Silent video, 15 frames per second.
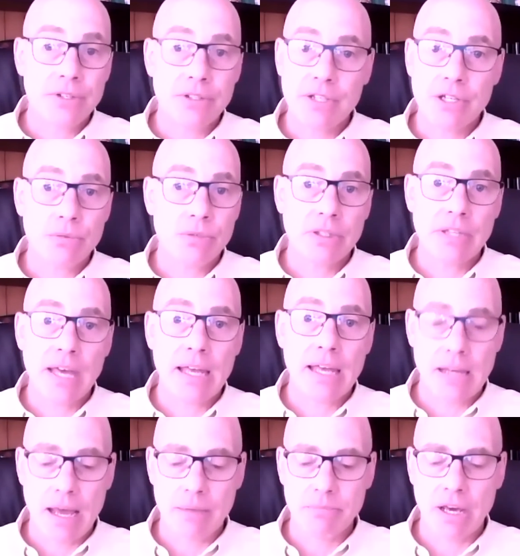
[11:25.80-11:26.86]
to deal with
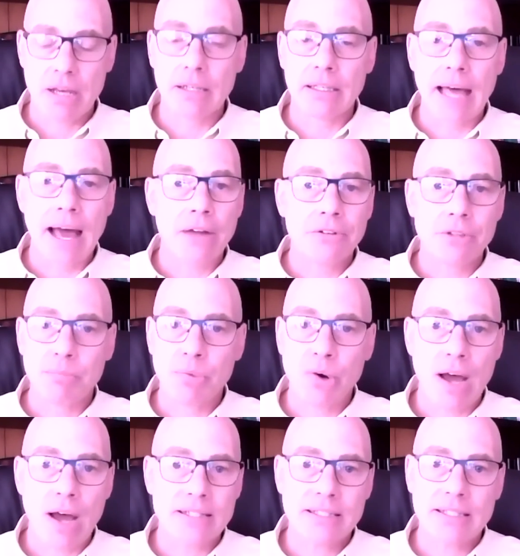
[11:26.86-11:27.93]
that. I'm not allowed to
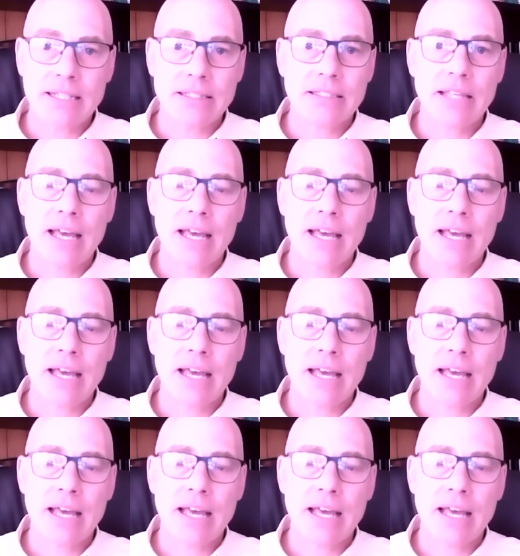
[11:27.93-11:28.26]
process